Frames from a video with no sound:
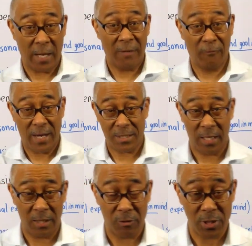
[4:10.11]

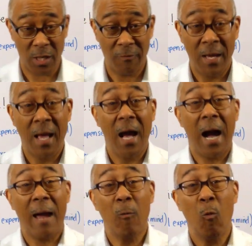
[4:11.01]
Investing in yourself.
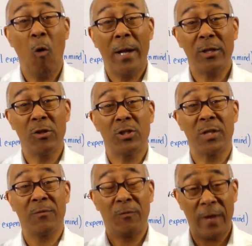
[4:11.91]
I want you
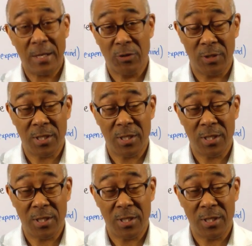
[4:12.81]
to invest